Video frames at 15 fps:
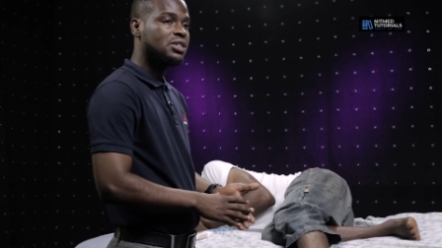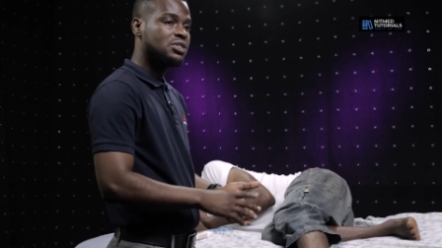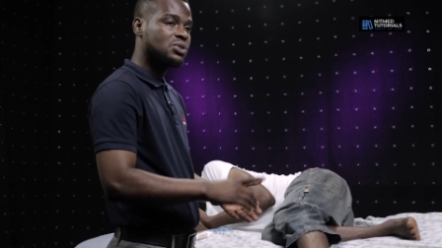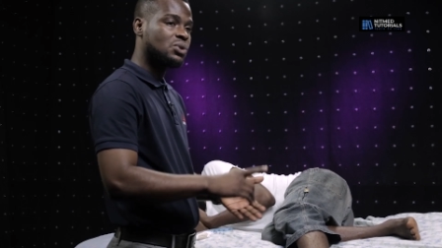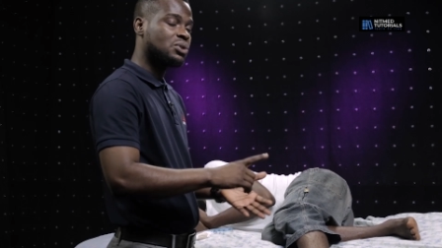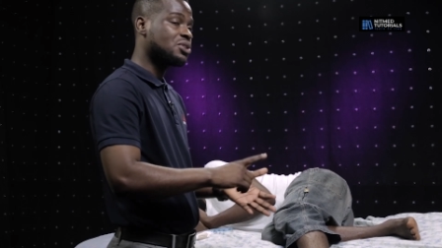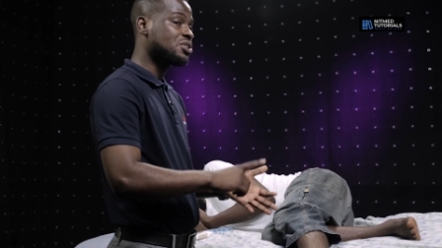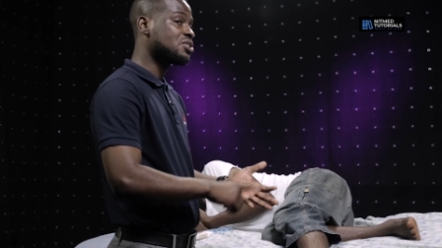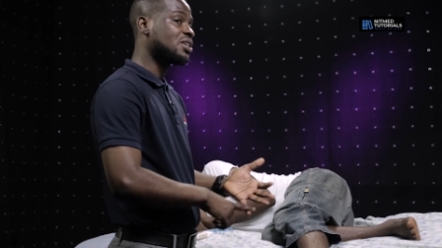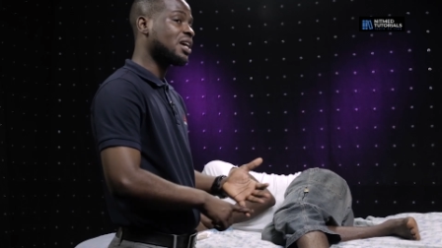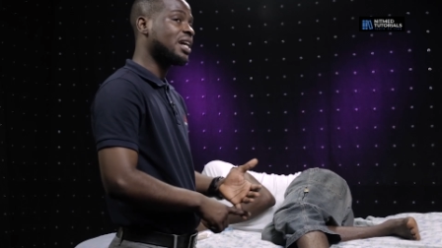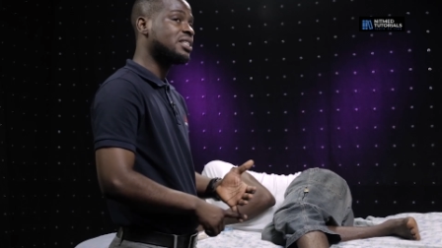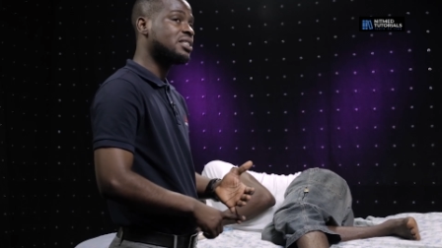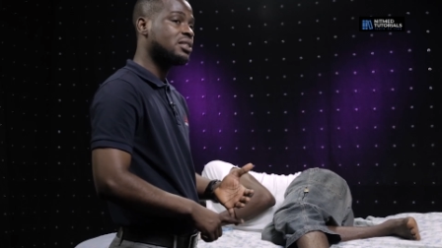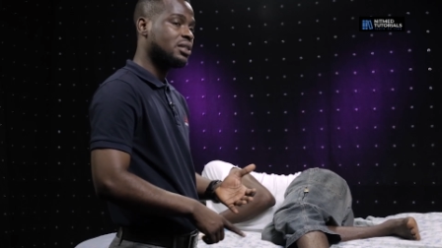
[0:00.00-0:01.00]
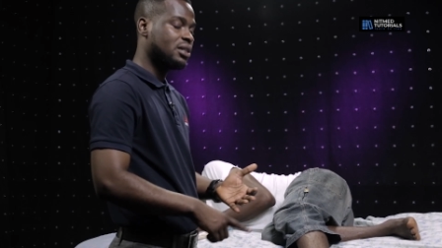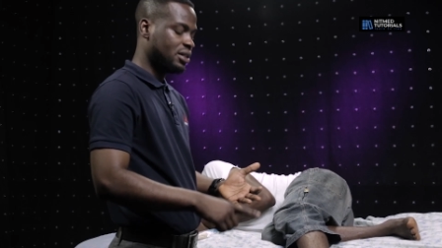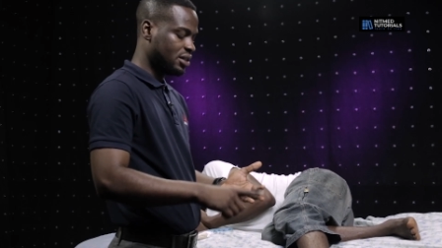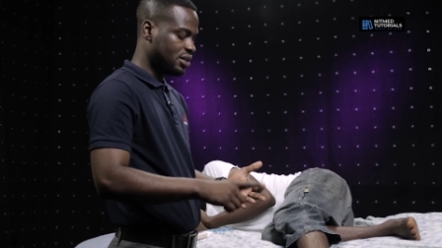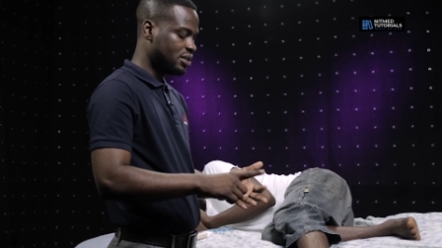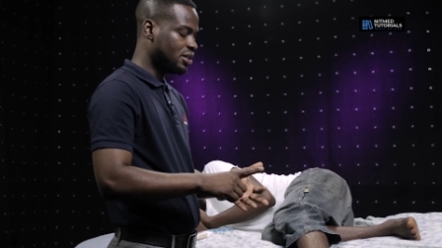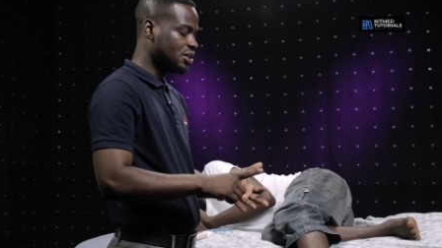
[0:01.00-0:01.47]
So the site,
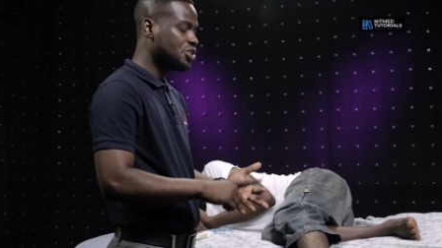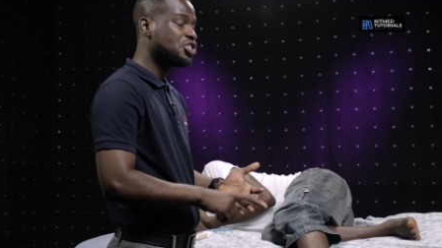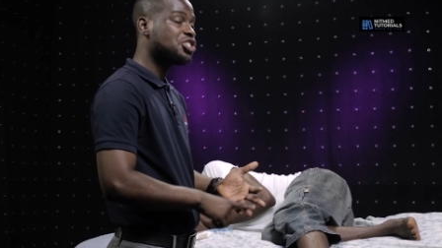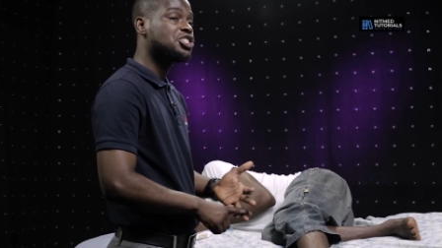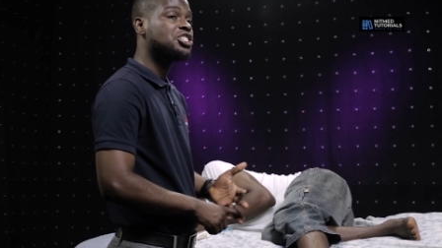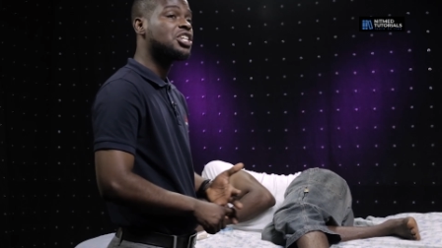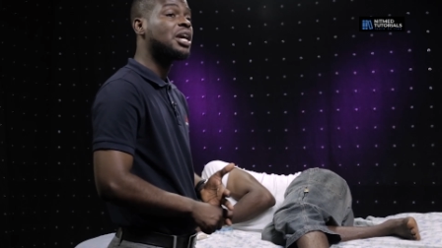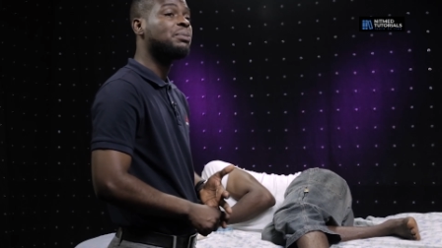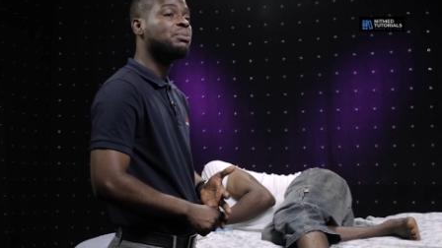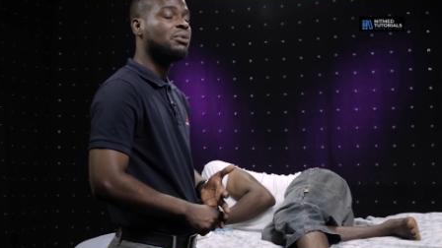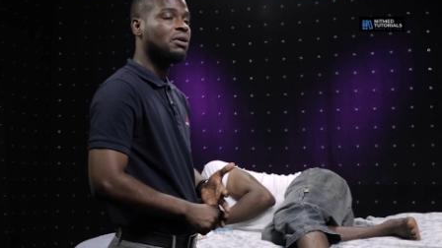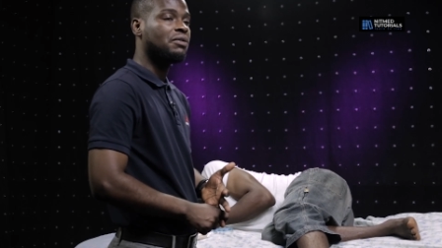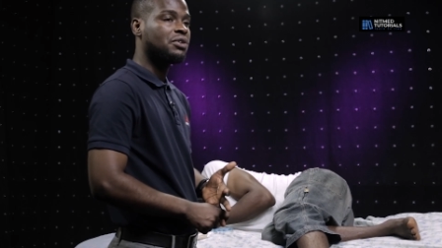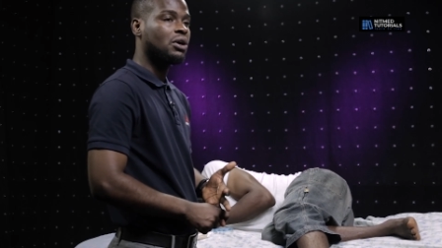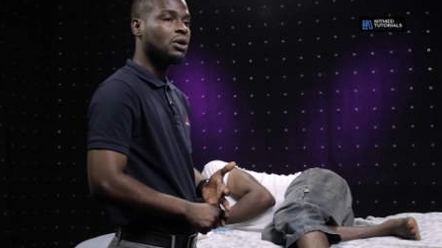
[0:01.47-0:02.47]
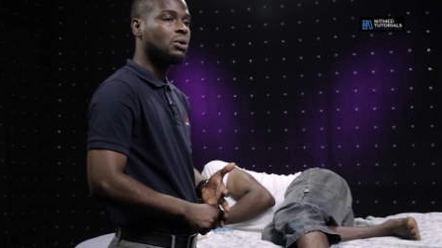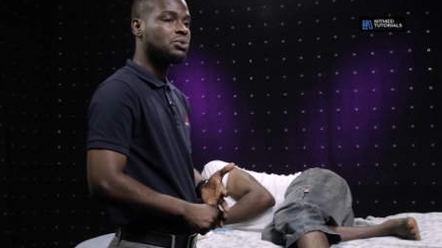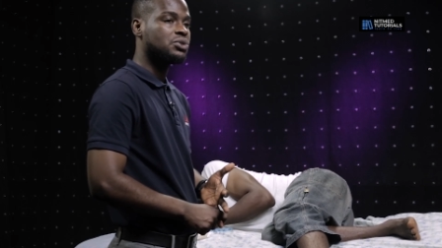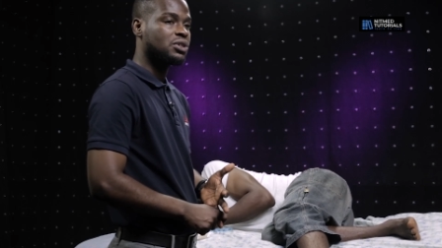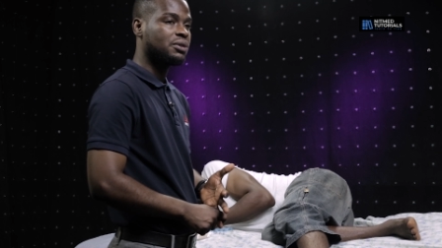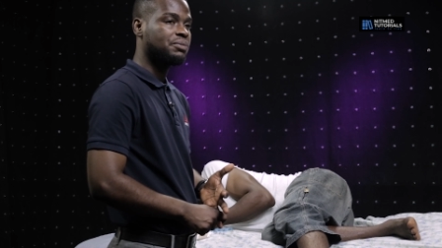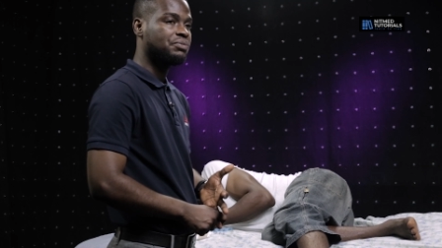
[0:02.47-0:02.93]
the shape of the
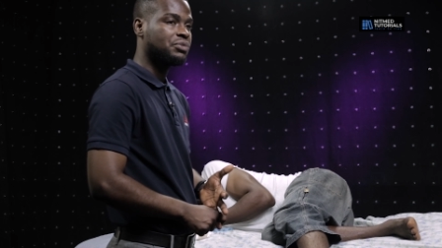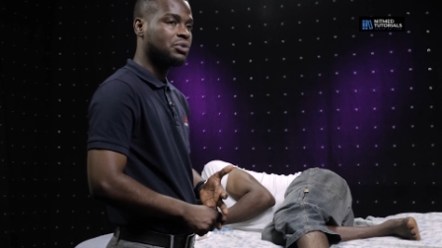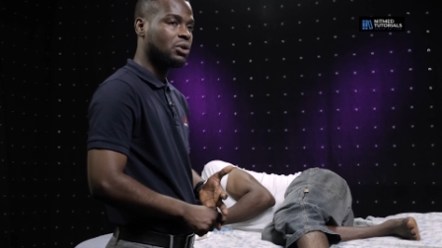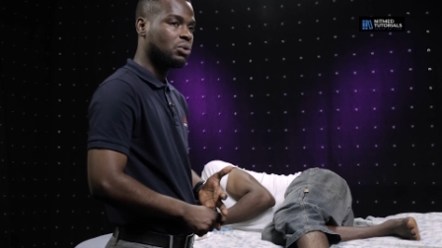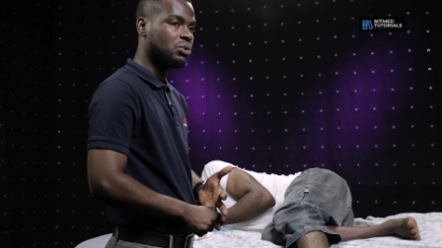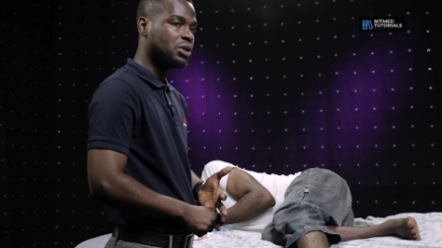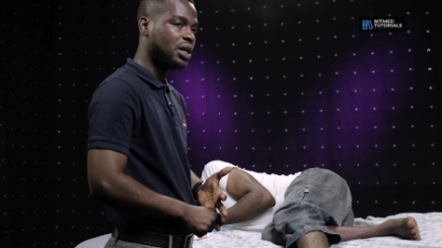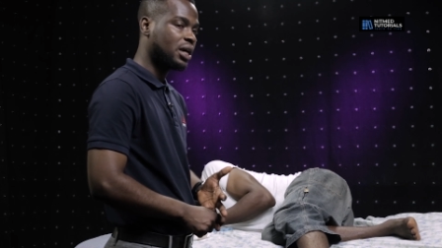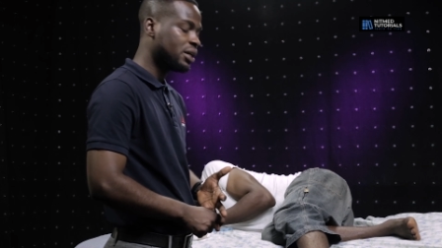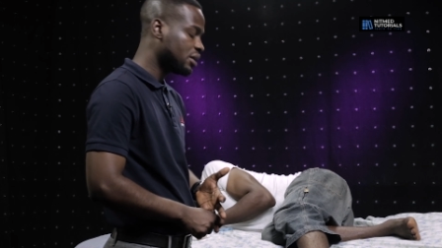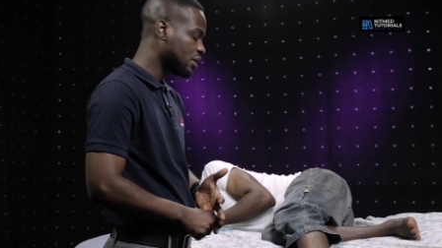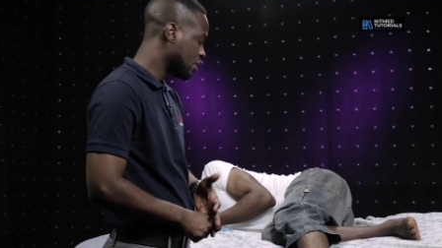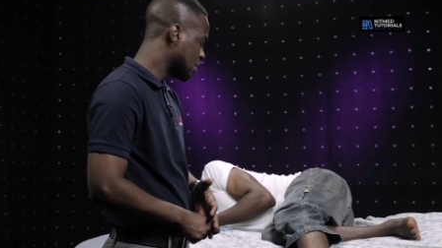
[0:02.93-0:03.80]
ulcer. Okay.